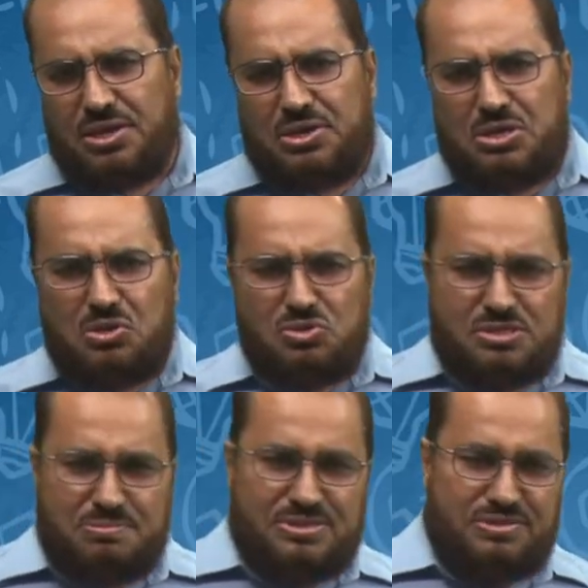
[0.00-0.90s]
No
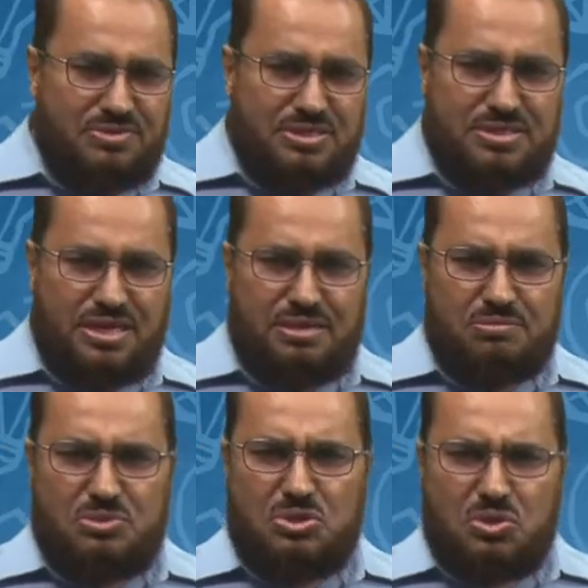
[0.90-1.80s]
specific
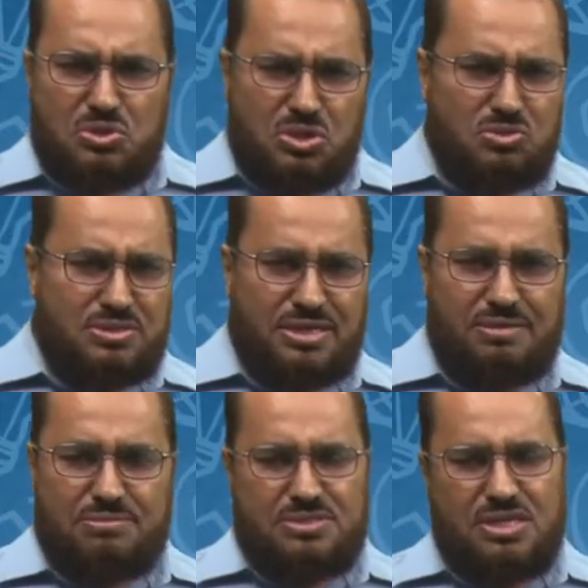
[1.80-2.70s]
time, no known
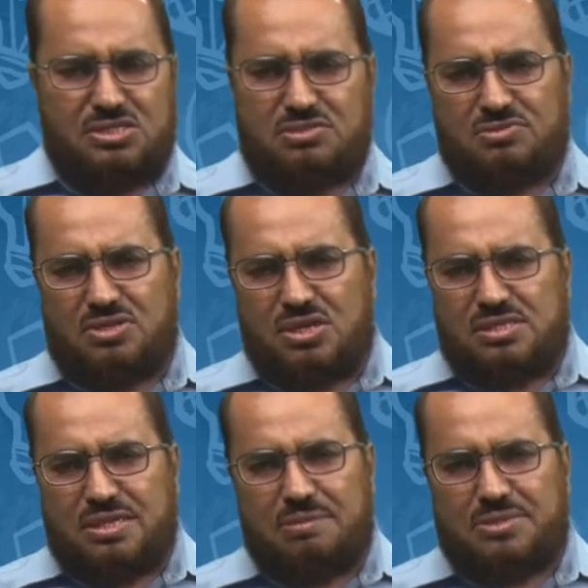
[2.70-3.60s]
time, just
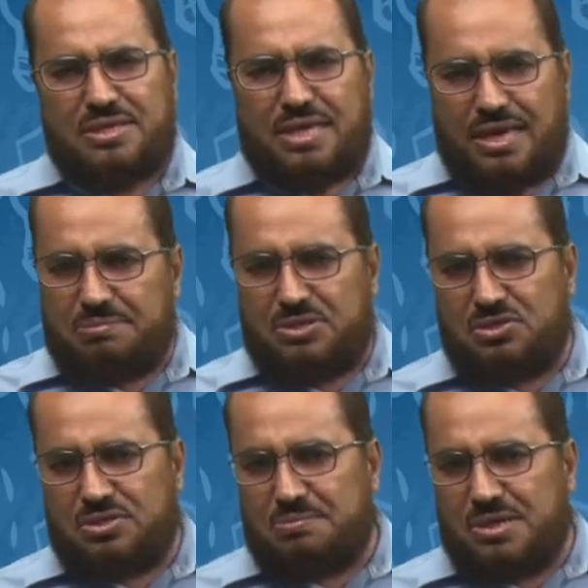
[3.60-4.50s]
something happened
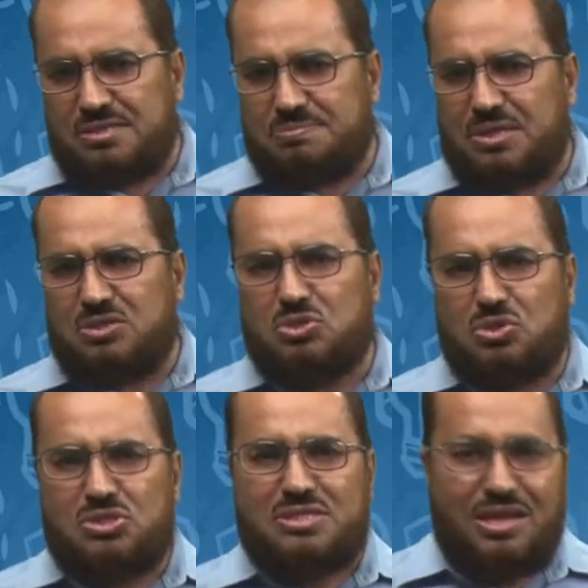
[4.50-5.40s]
in the past, but
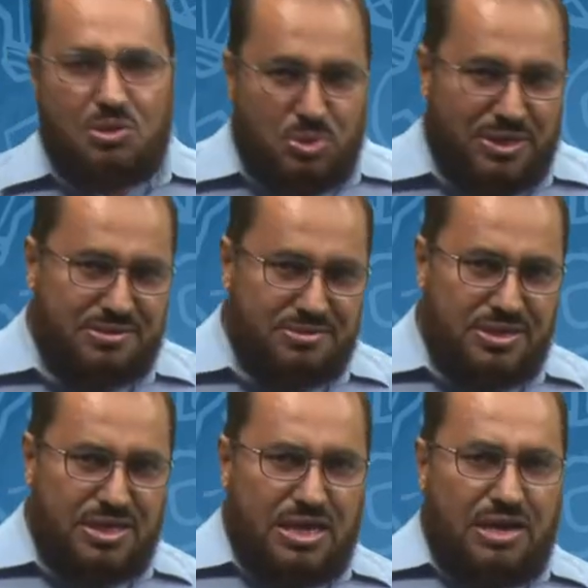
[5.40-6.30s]
don't tell when.
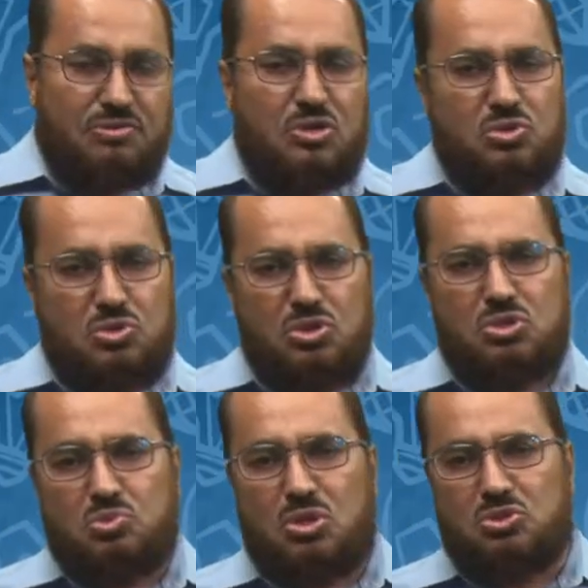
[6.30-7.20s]
If you
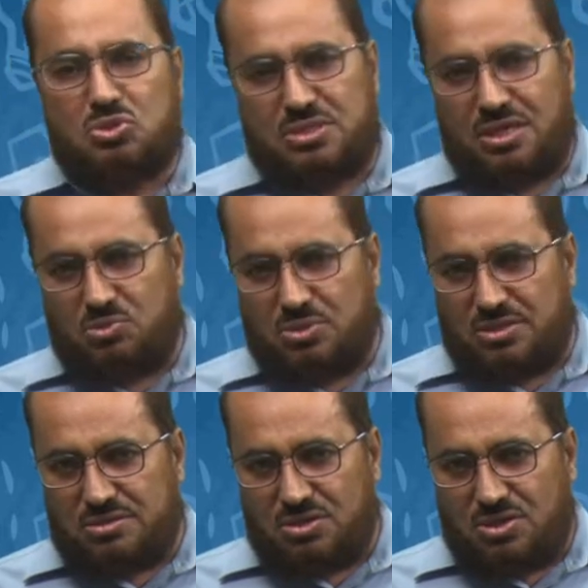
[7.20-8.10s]
don't want to tell
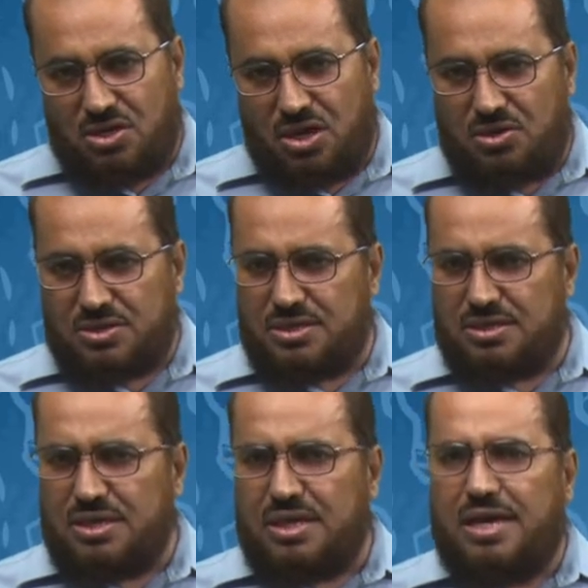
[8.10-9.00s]
when,
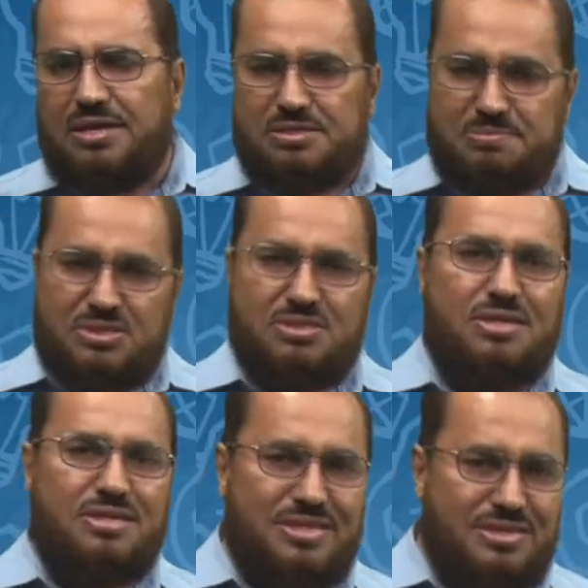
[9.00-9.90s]
okay, it is
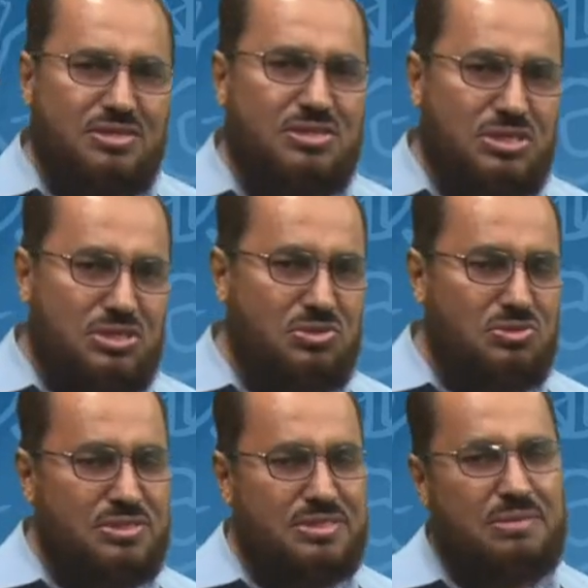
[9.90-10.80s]
better here to
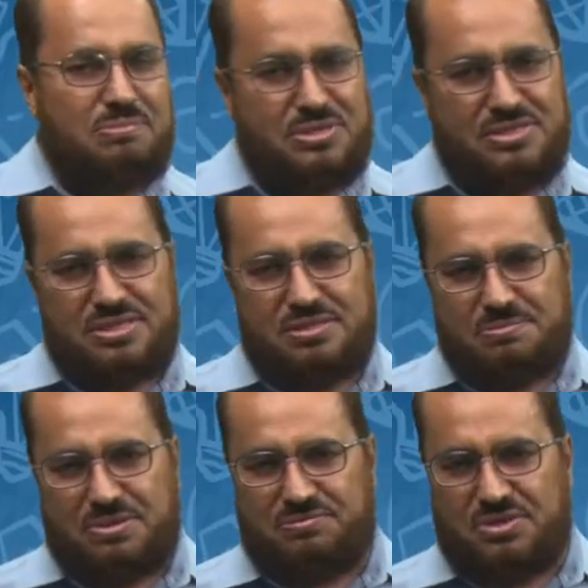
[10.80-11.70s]
use the
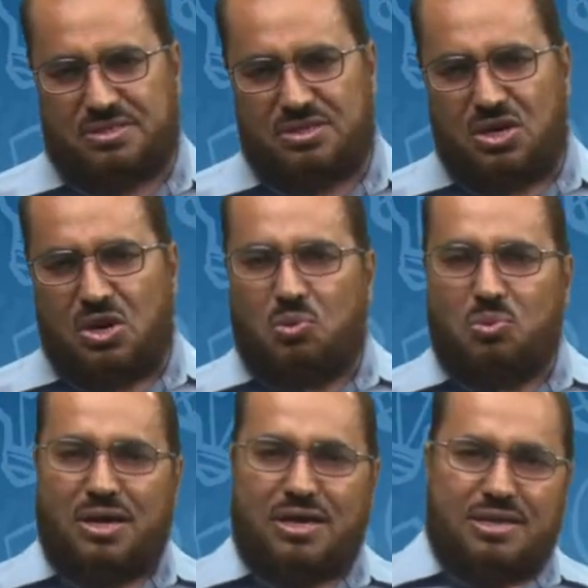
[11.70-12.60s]
present perfect.
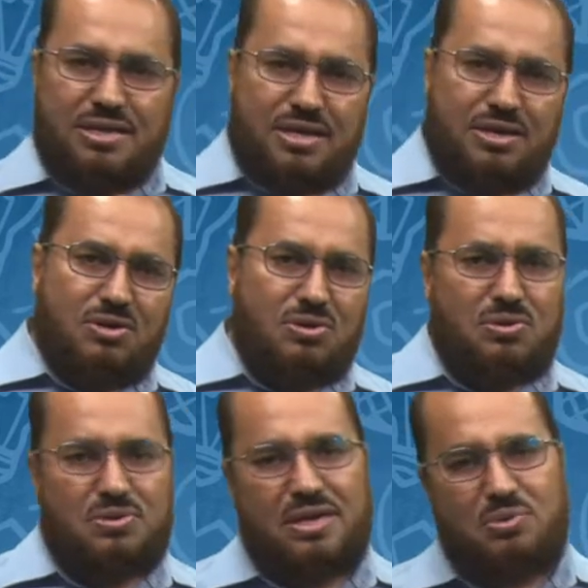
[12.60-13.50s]

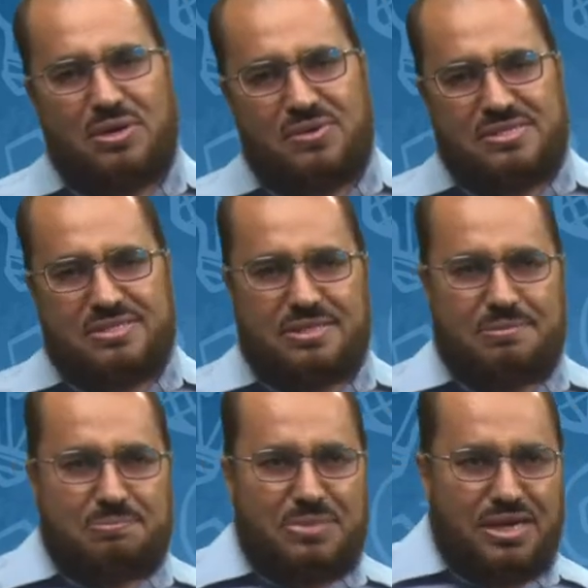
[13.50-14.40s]
Whereas
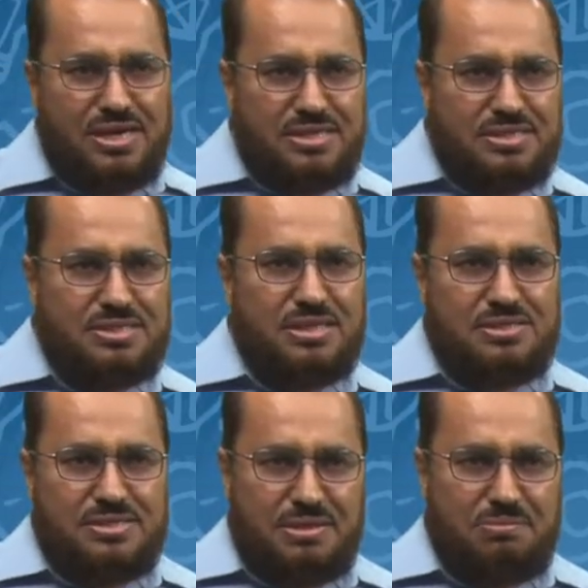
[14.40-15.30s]
the past
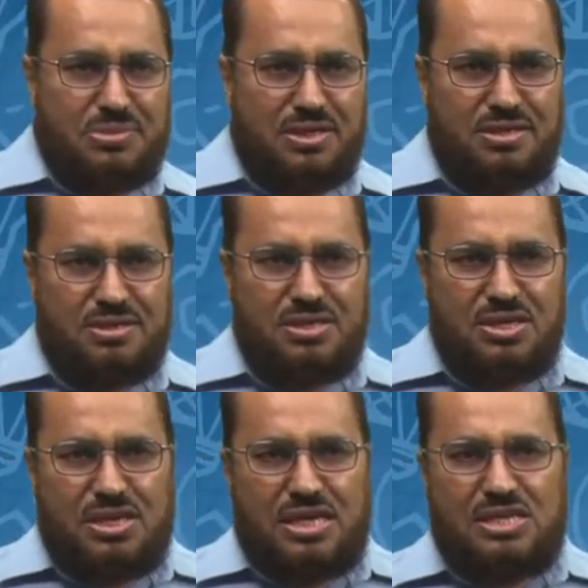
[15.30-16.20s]
symbol
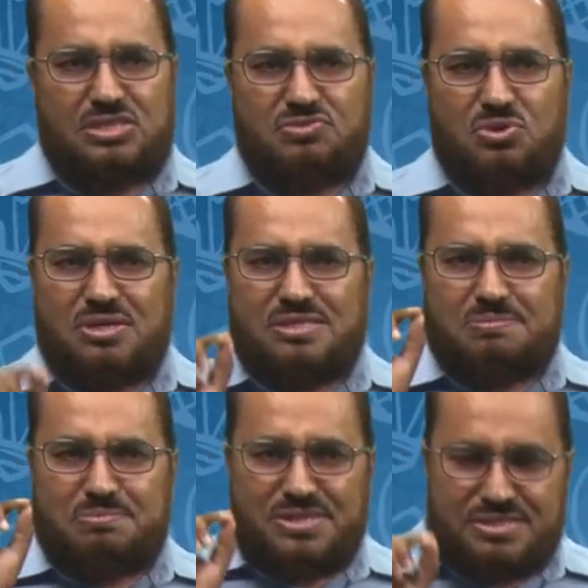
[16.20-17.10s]
is for a
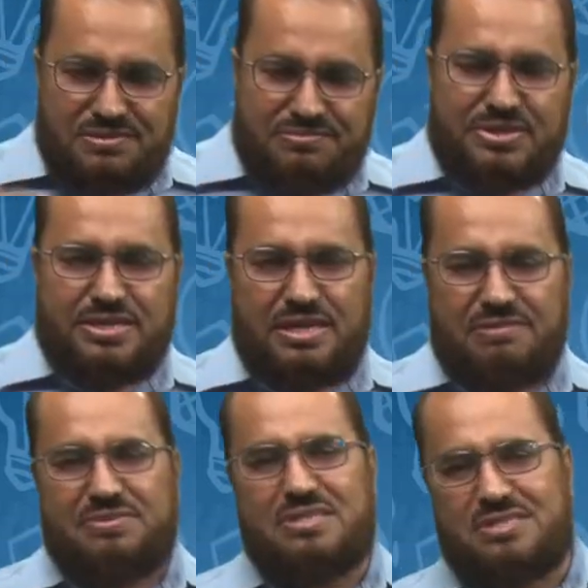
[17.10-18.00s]
specific
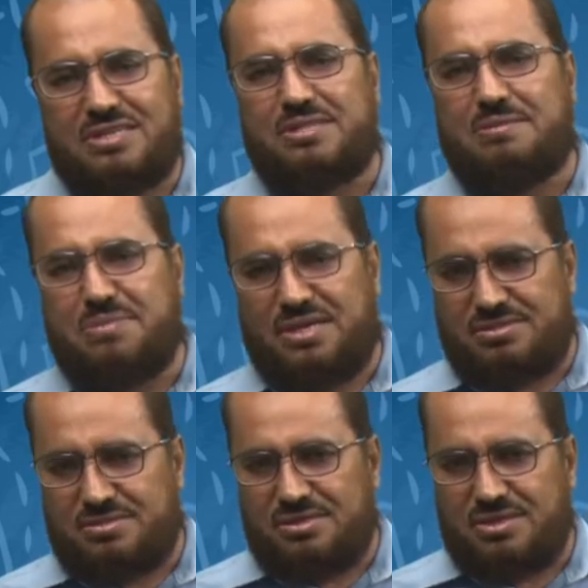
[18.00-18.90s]
event in the
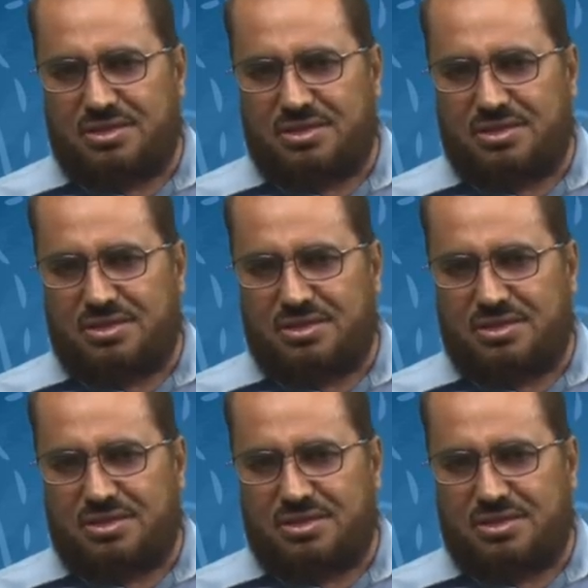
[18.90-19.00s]
past.